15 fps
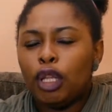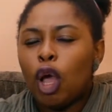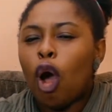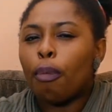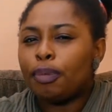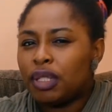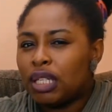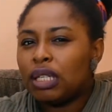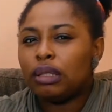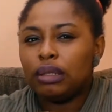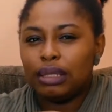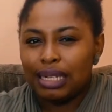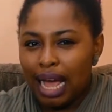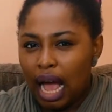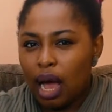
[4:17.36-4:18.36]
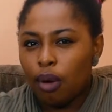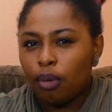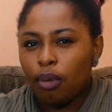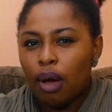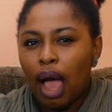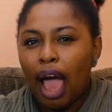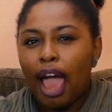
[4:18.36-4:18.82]
up till
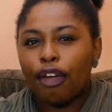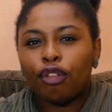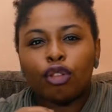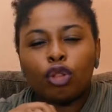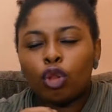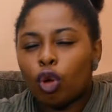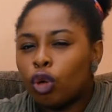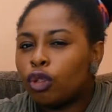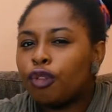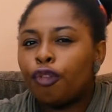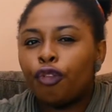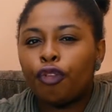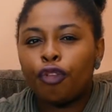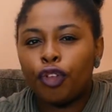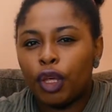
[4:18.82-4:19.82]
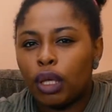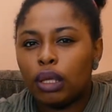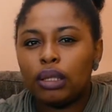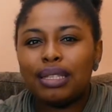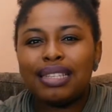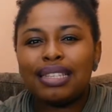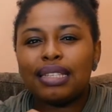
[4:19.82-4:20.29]
now I don't
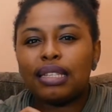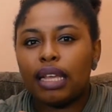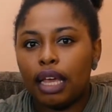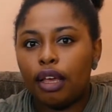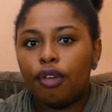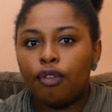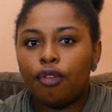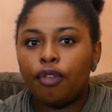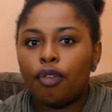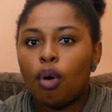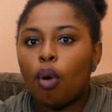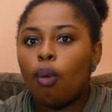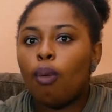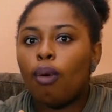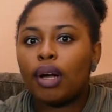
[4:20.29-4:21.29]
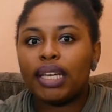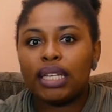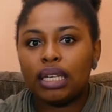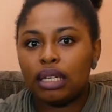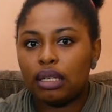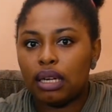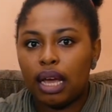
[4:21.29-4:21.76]
feel safe walking
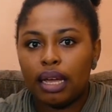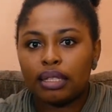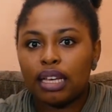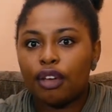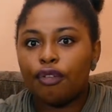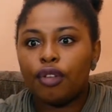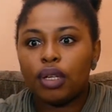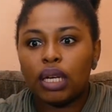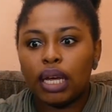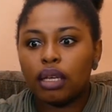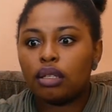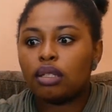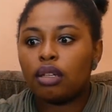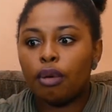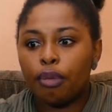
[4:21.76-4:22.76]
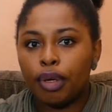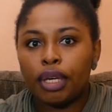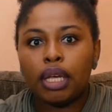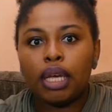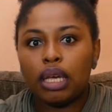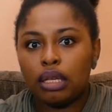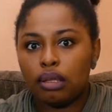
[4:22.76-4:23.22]
at night. I feel like
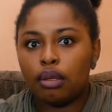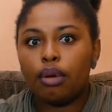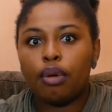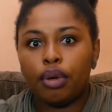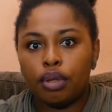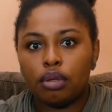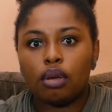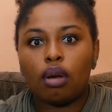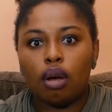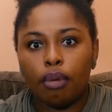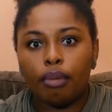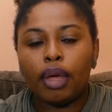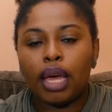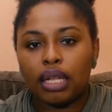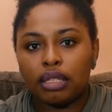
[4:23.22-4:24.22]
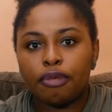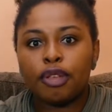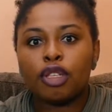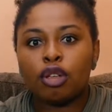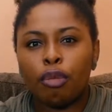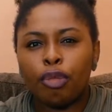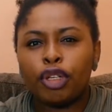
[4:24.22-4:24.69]
somebody is going to come get me,
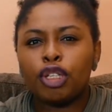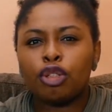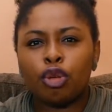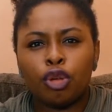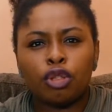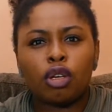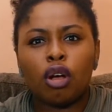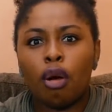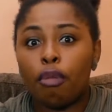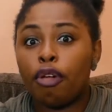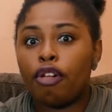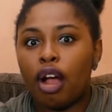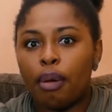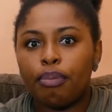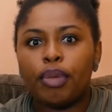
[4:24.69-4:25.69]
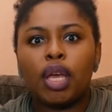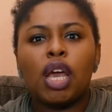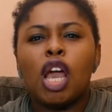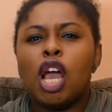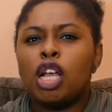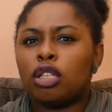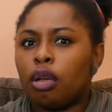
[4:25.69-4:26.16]
somebody is going to come grab me,
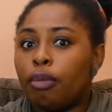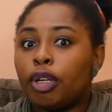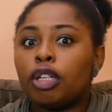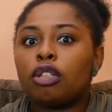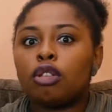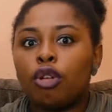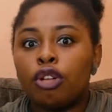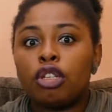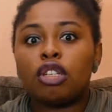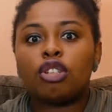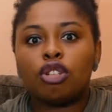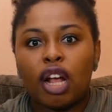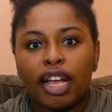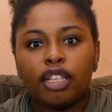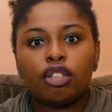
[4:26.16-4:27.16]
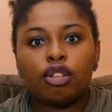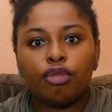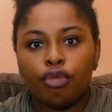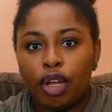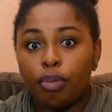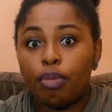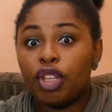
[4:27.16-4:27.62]
somebody is going to try to
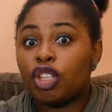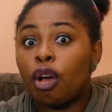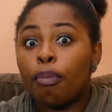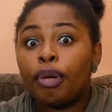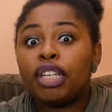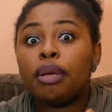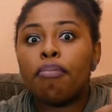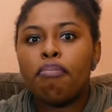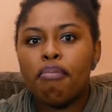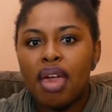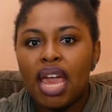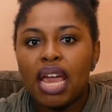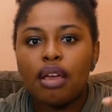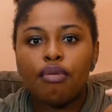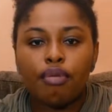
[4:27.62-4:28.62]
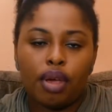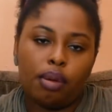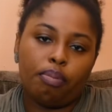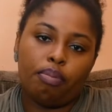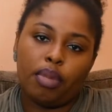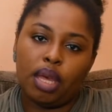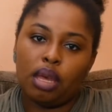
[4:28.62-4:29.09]
rape me, somebody may
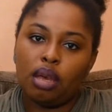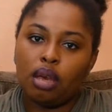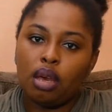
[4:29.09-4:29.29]
rape me.